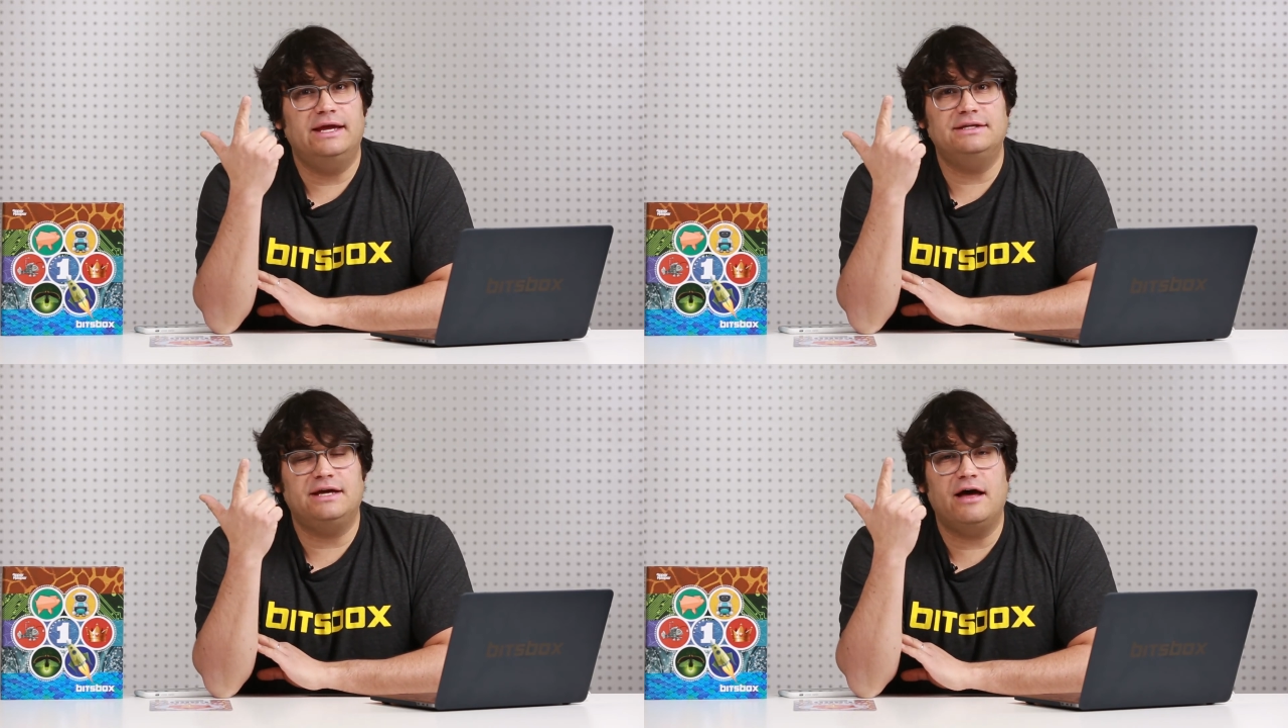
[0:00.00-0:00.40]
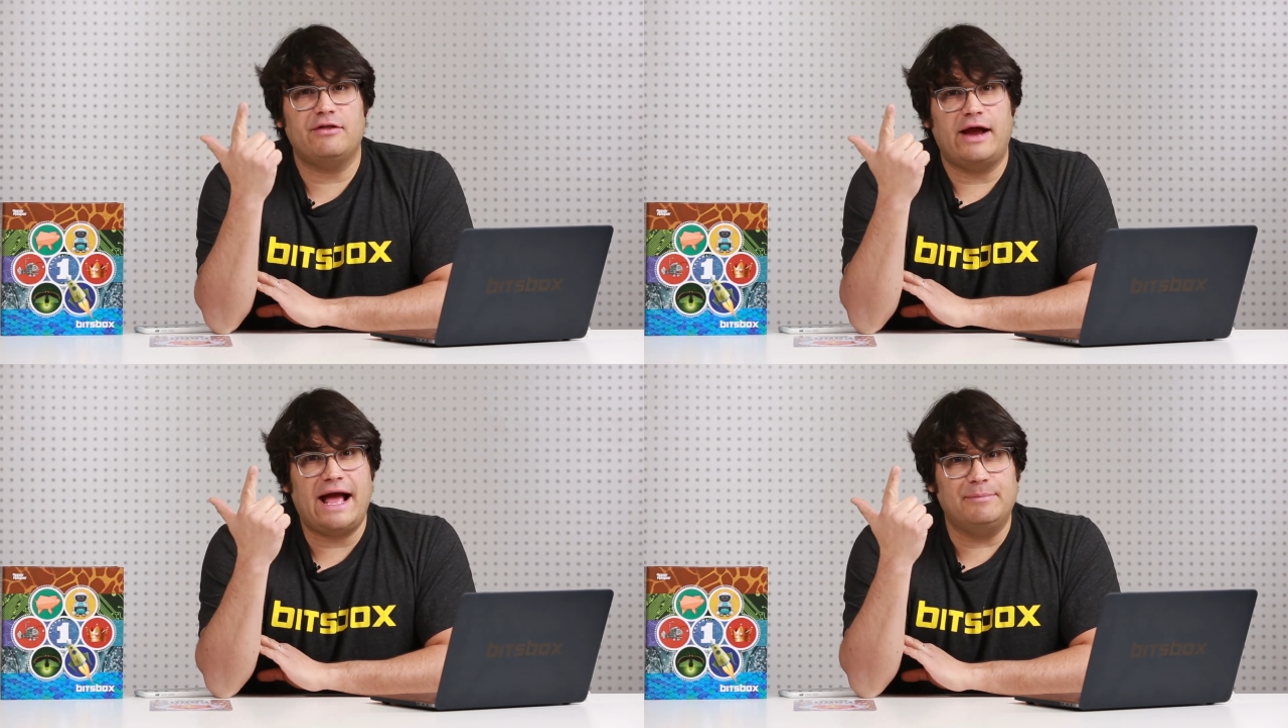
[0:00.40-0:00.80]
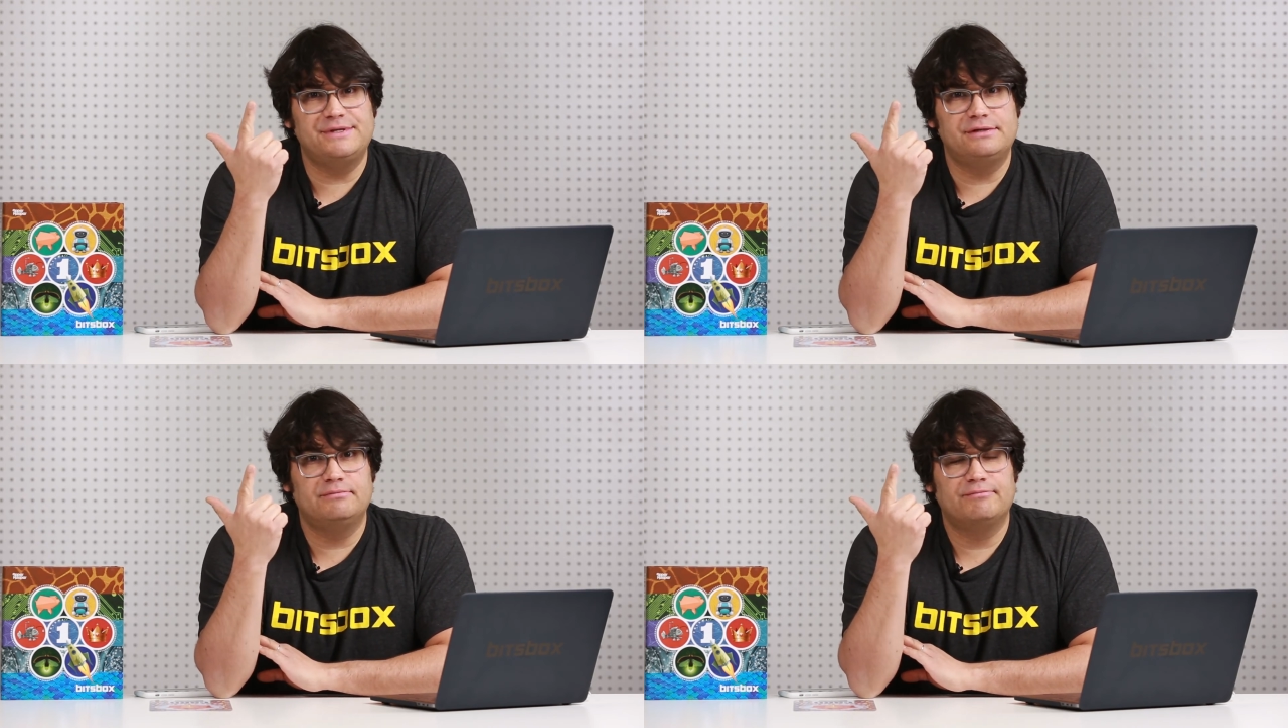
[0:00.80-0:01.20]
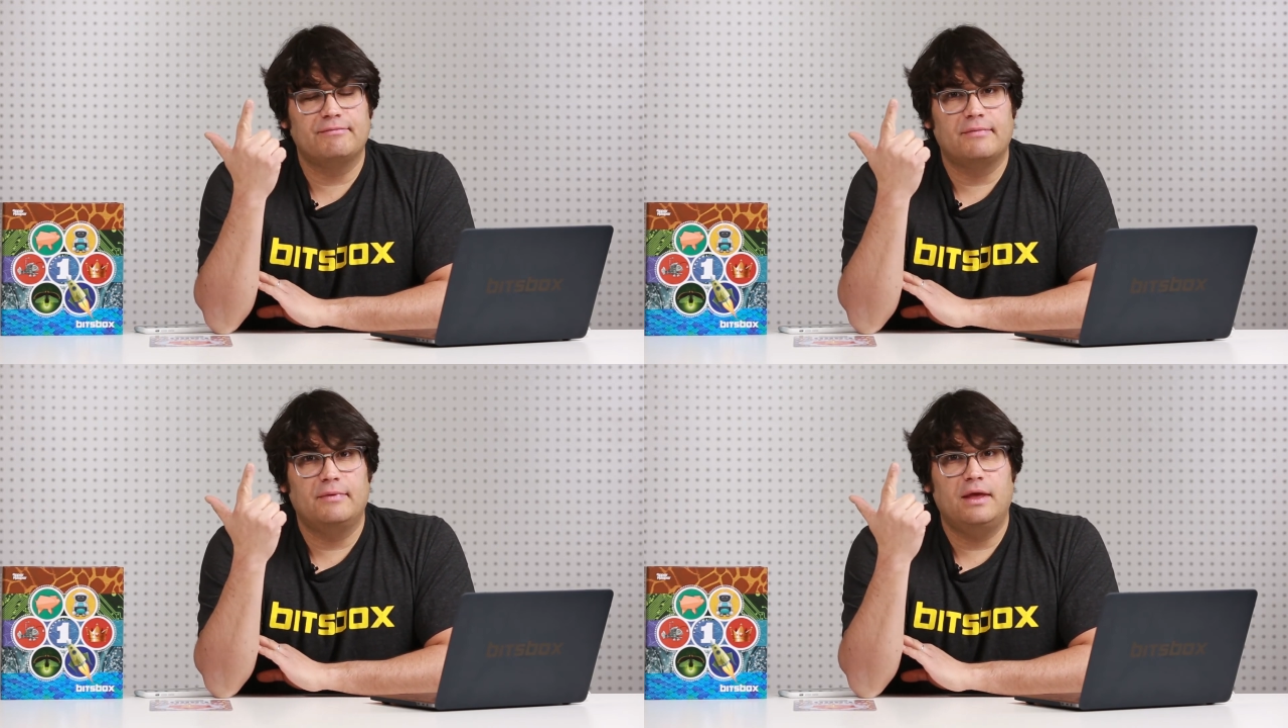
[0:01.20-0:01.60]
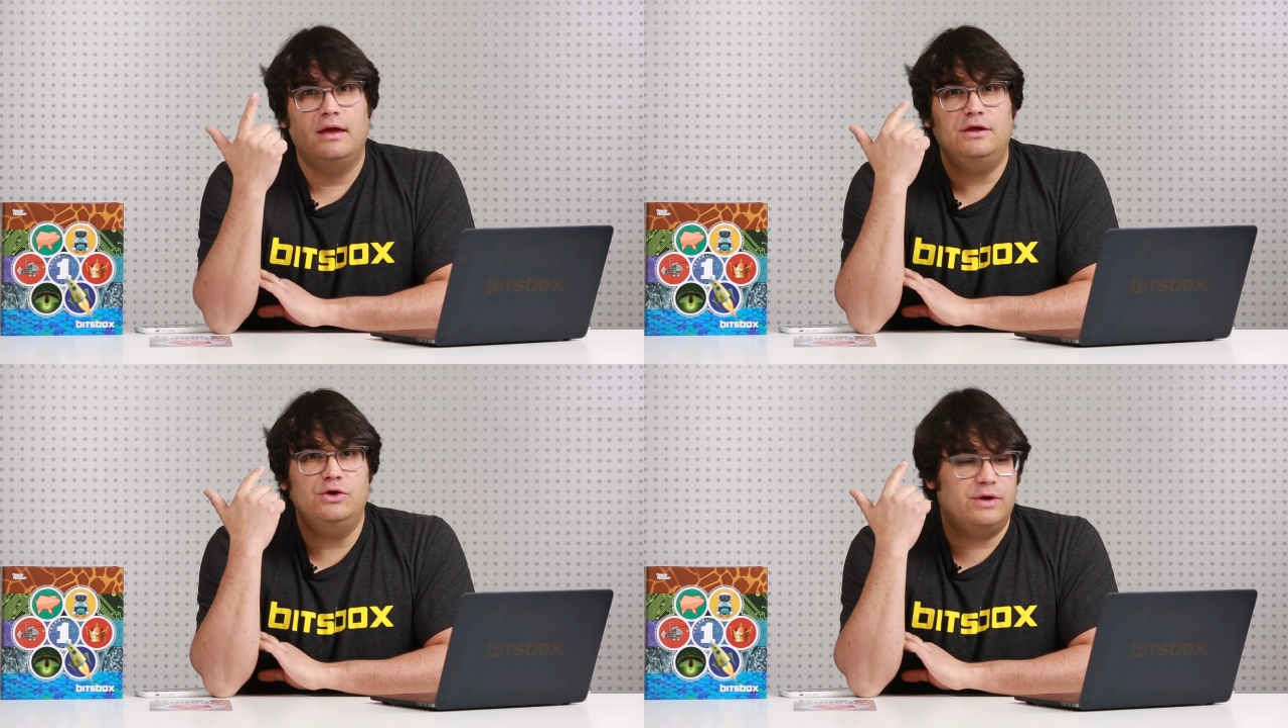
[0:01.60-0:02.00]
into other apps.
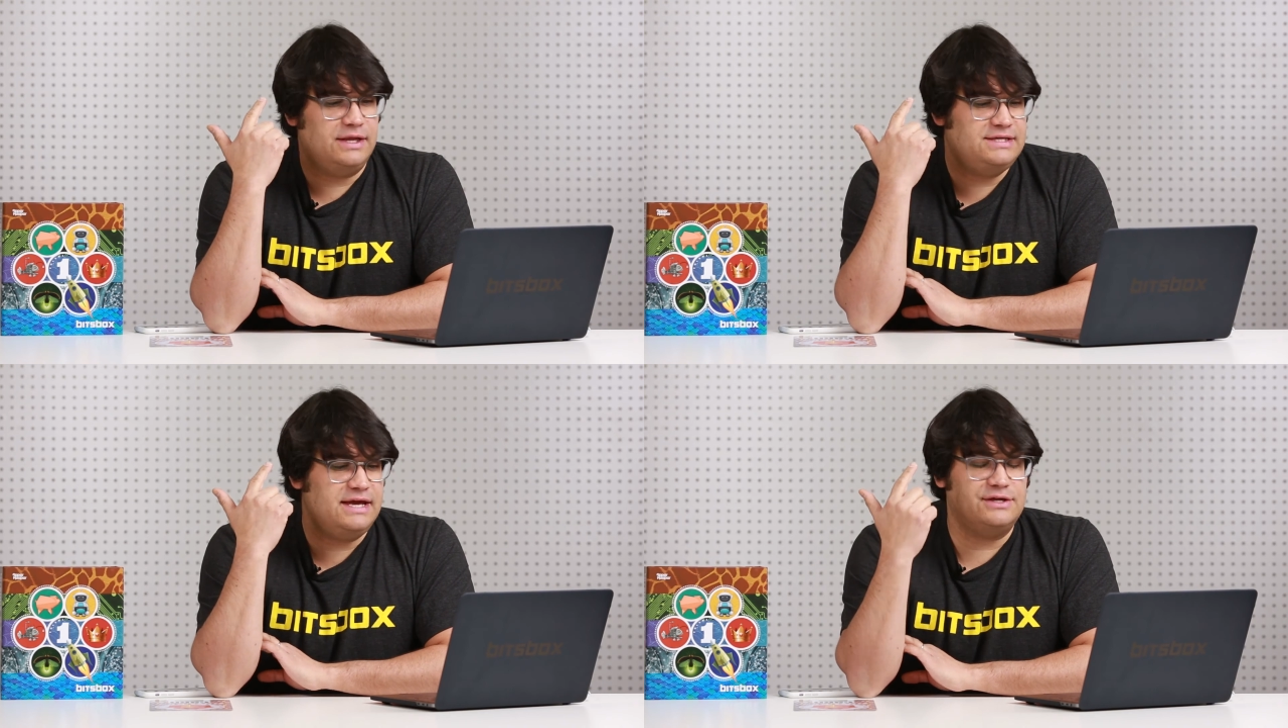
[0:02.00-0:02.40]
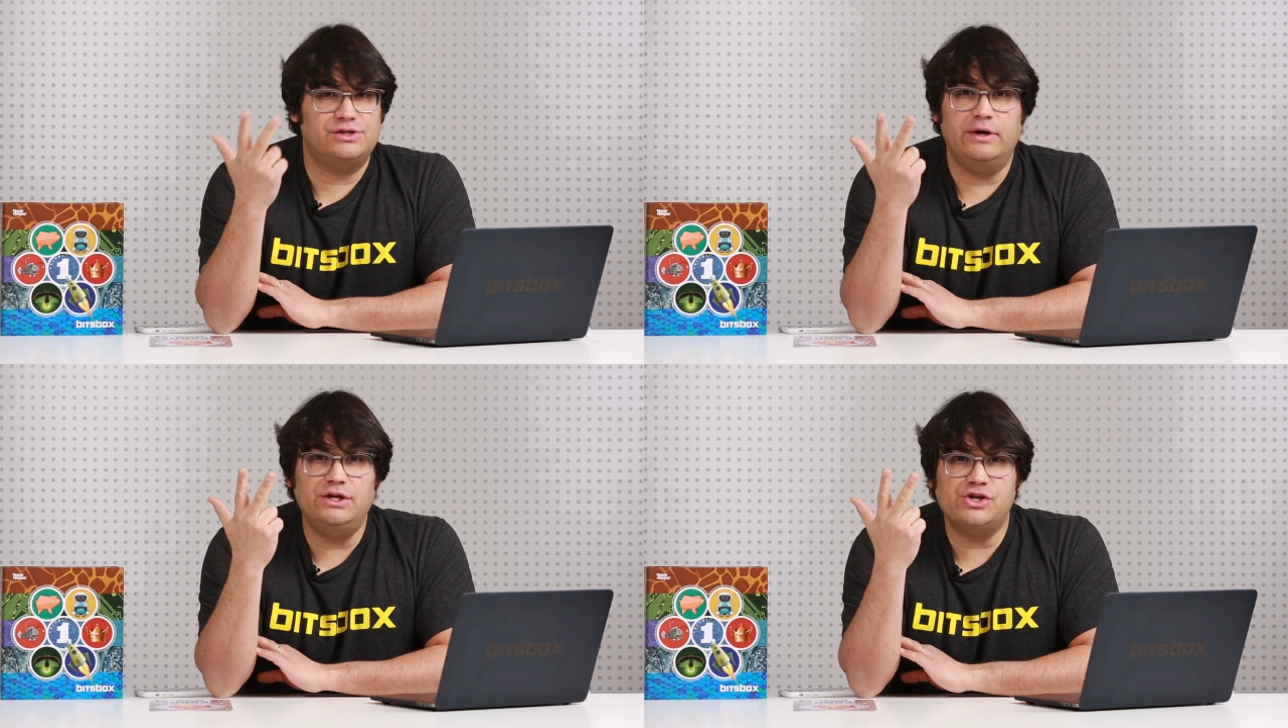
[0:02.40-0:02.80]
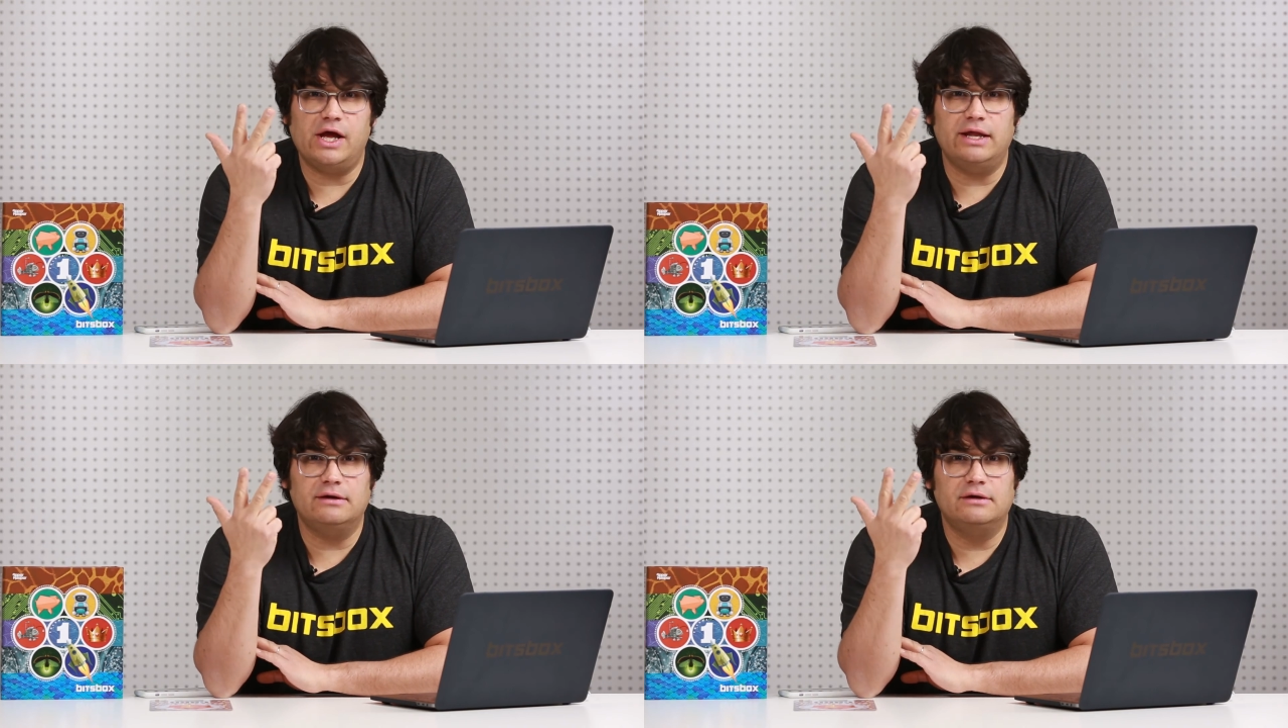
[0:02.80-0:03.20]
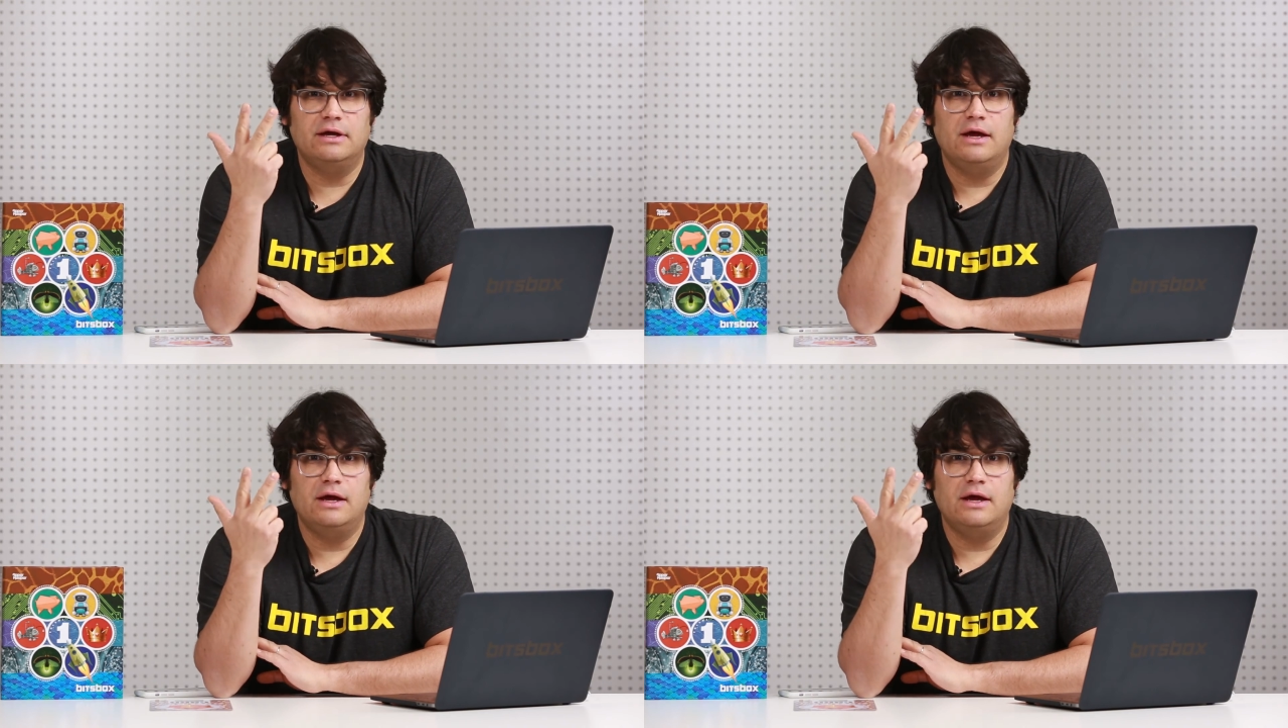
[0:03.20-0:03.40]
You can take a screenshot.